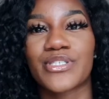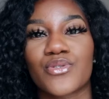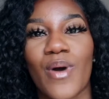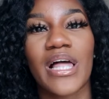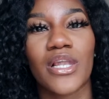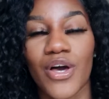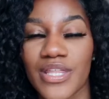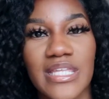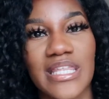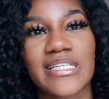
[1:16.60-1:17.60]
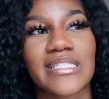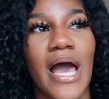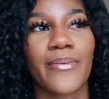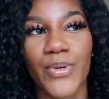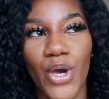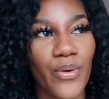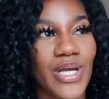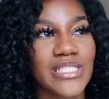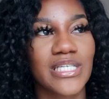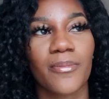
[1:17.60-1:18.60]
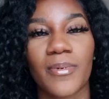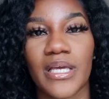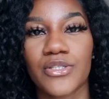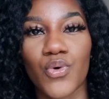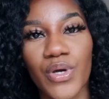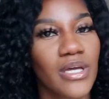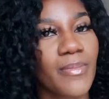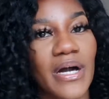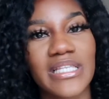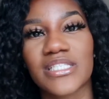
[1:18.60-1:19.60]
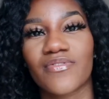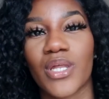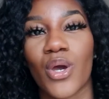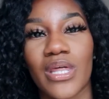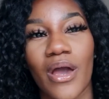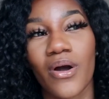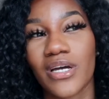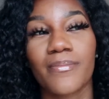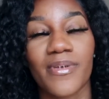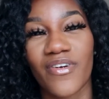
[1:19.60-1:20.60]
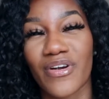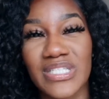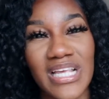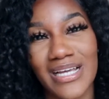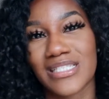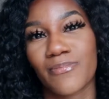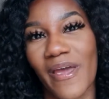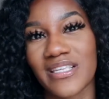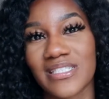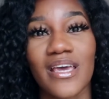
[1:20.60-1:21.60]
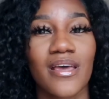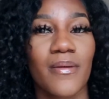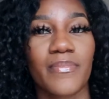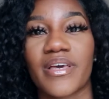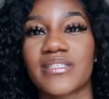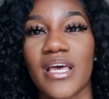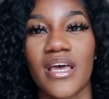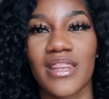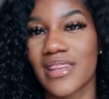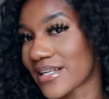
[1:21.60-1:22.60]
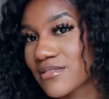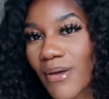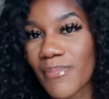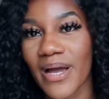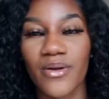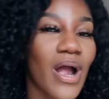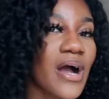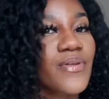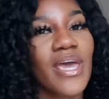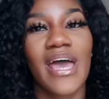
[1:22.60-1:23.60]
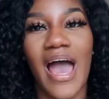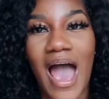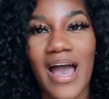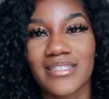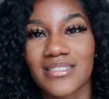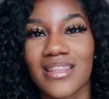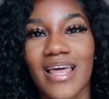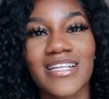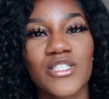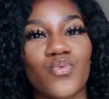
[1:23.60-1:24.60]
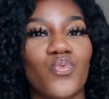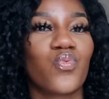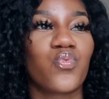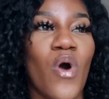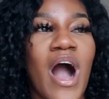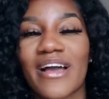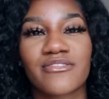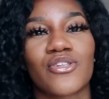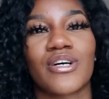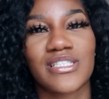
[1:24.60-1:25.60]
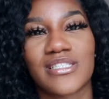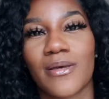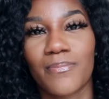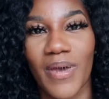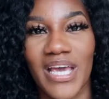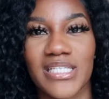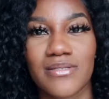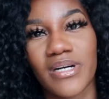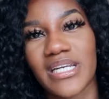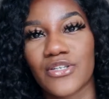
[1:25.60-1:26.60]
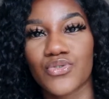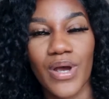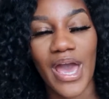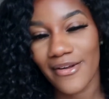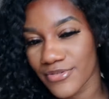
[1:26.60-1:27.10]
which is why a lot of the things that I'm going to be talking about in this video, they are gonna be very science-based, because that's my background and that's what I've started to base my natural hair